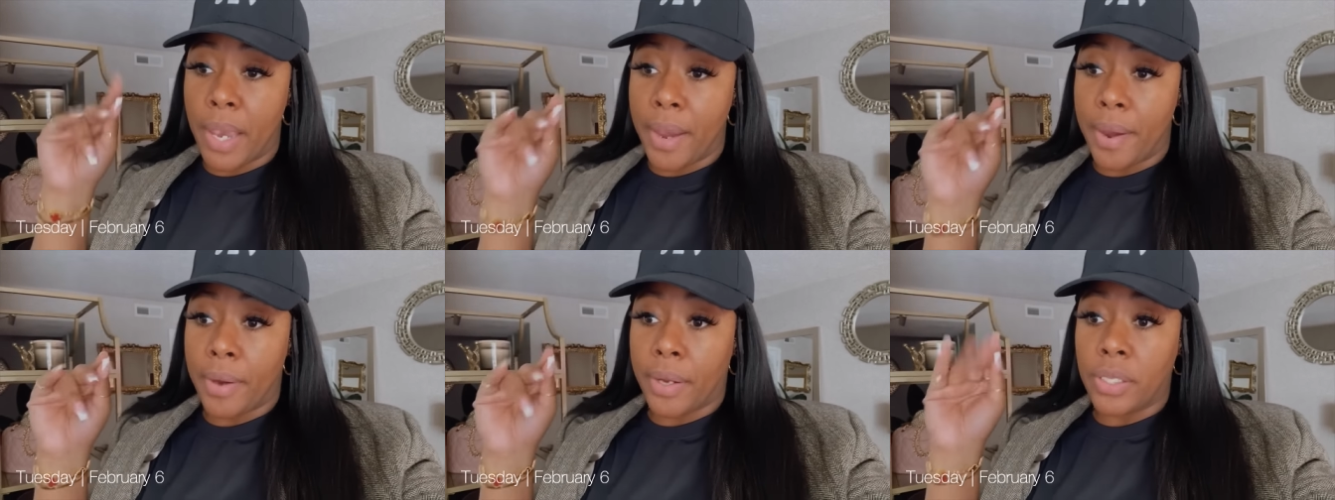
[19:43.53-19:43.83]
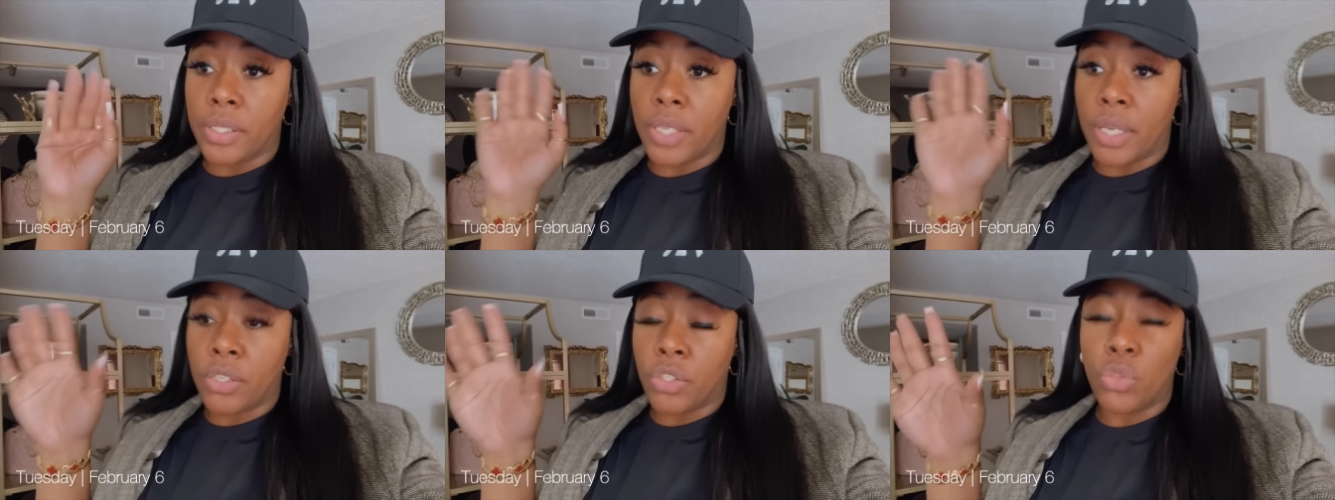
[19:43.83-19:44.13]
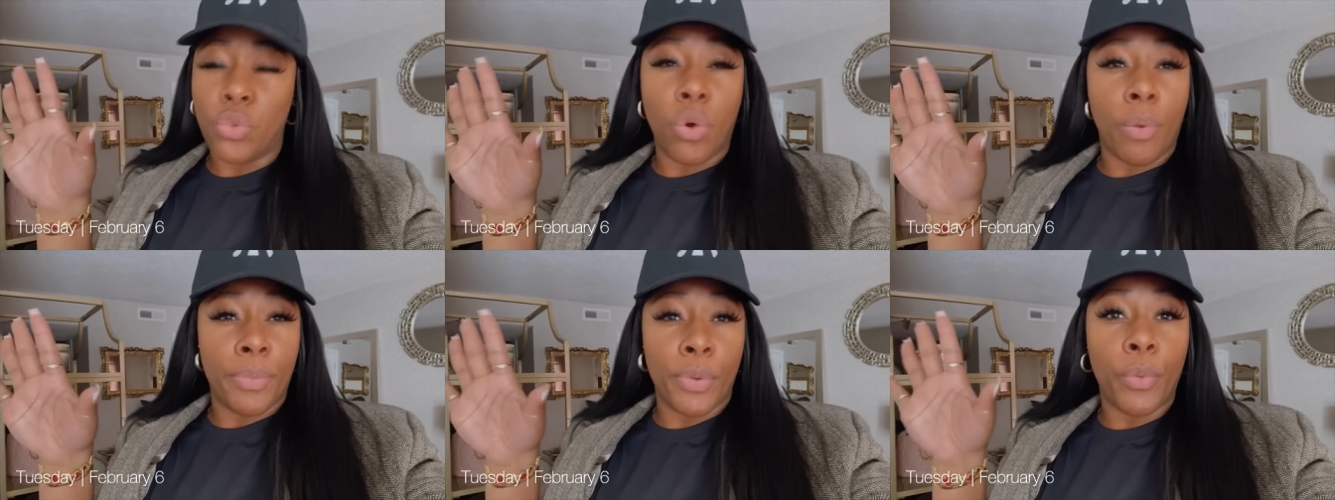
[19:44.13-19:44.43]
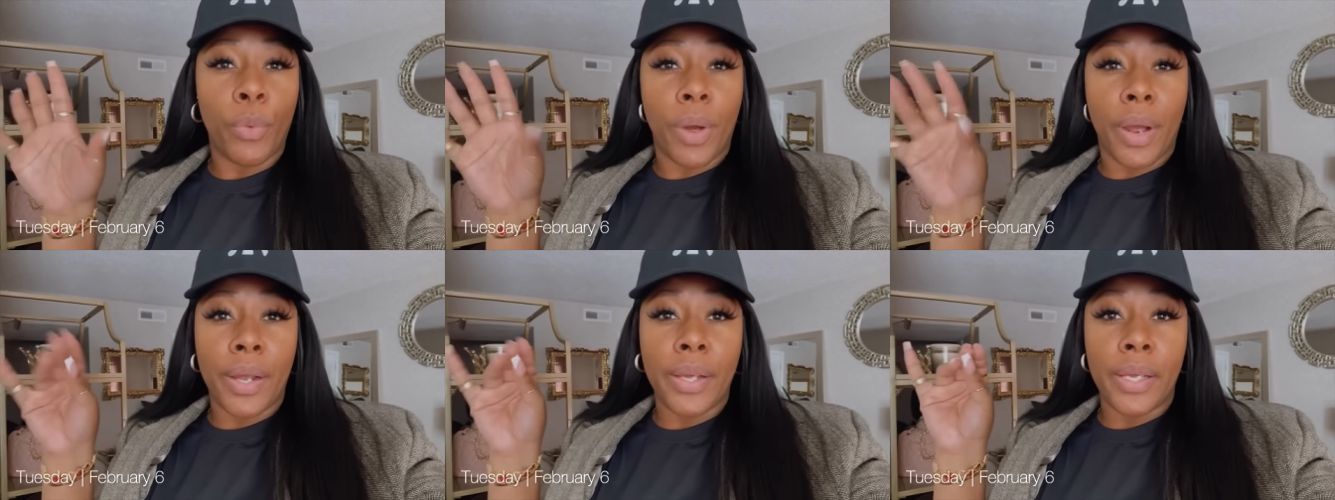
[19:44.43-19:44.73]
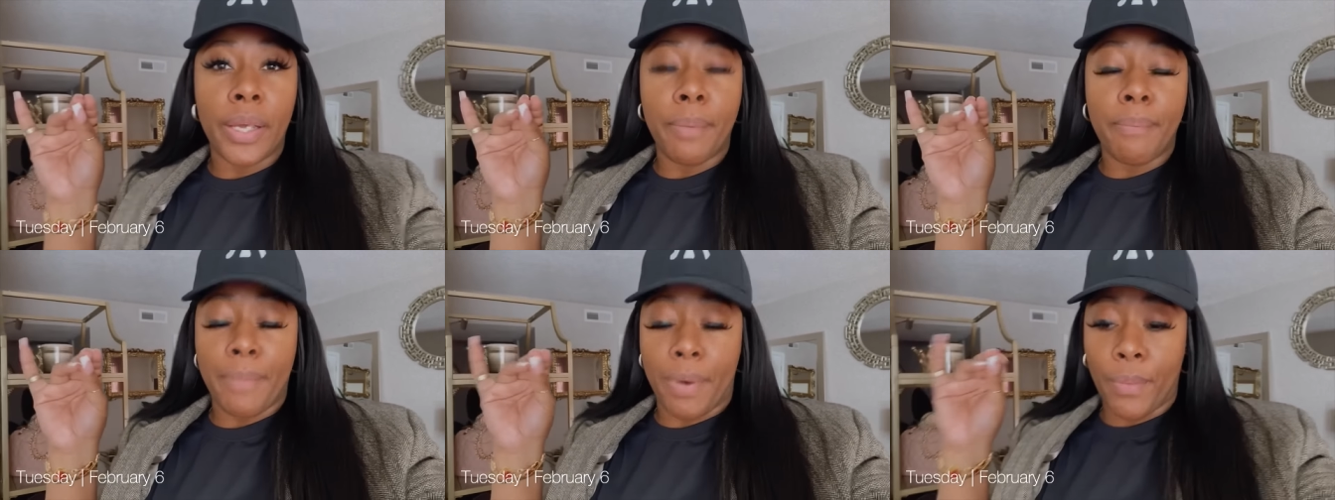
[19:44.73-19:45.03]
hair because that's normally where I
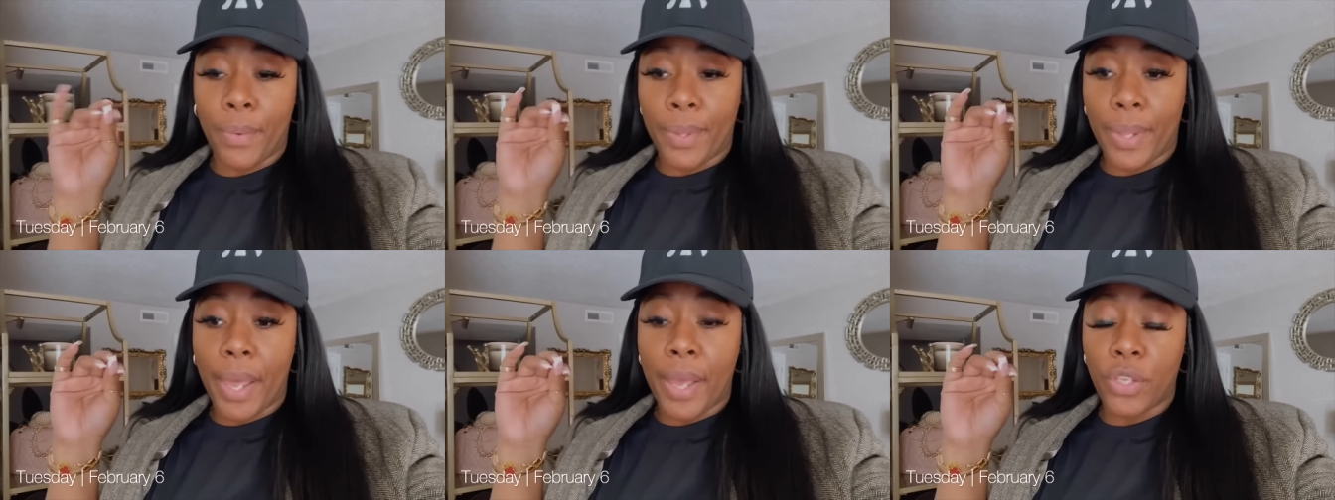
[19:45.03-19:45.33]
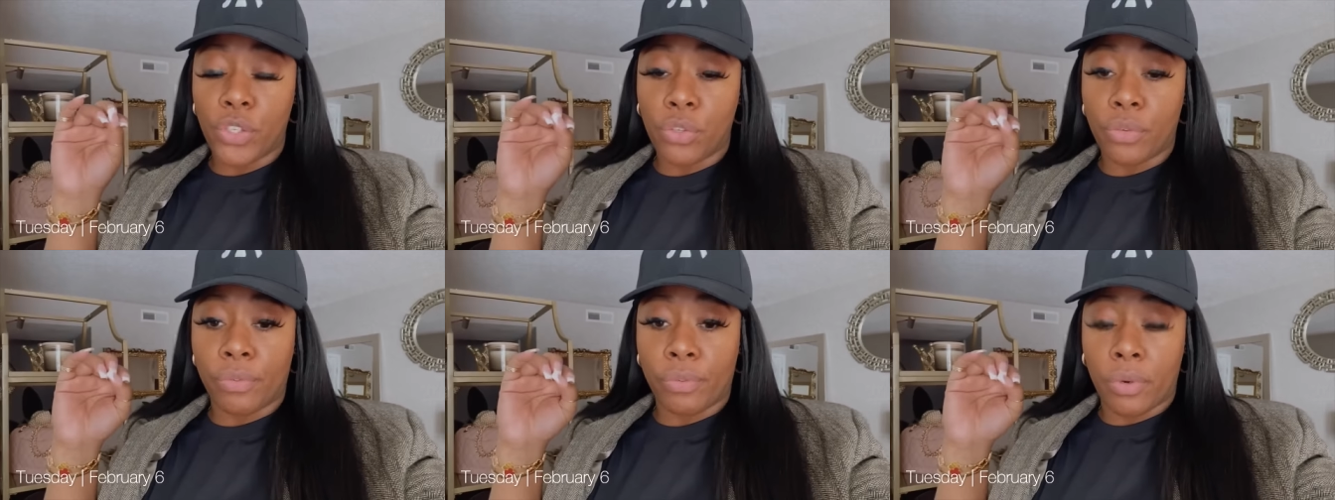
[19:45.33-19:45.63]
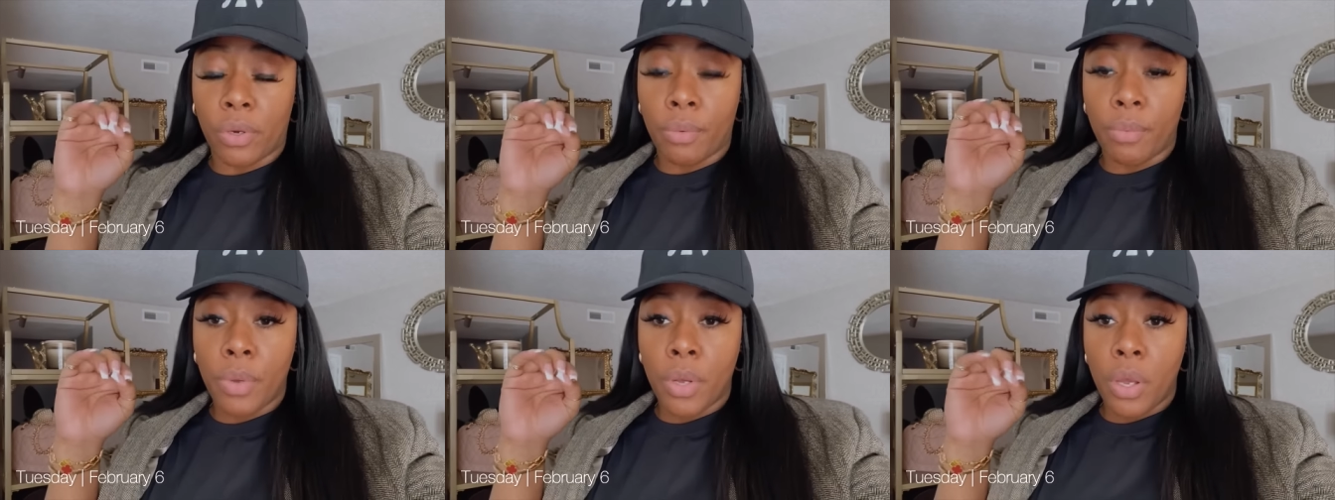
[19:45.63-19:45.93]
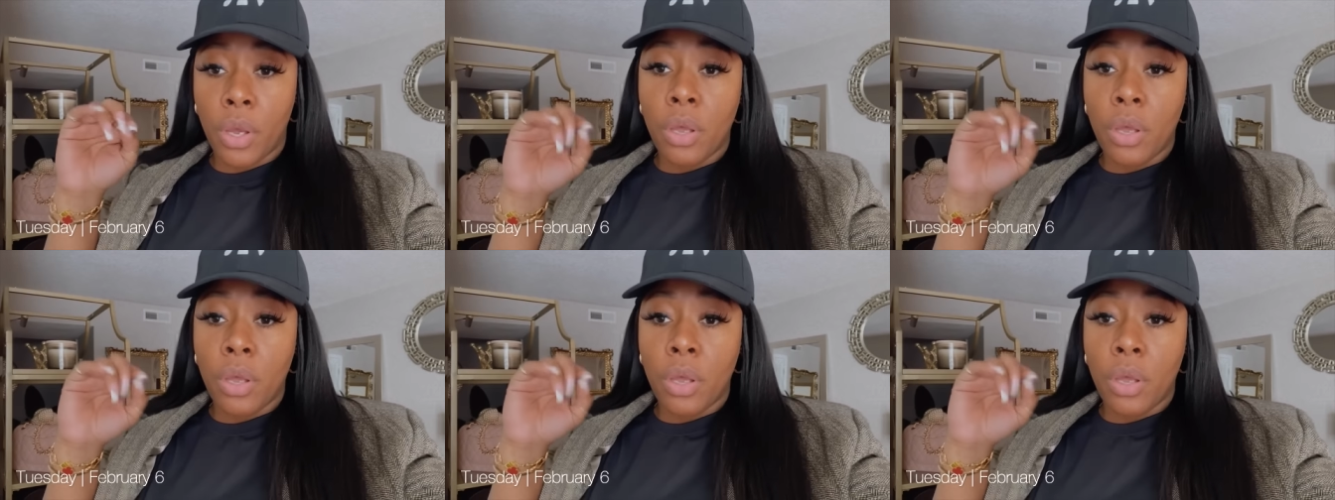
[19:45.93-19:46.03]
get my relaxer from.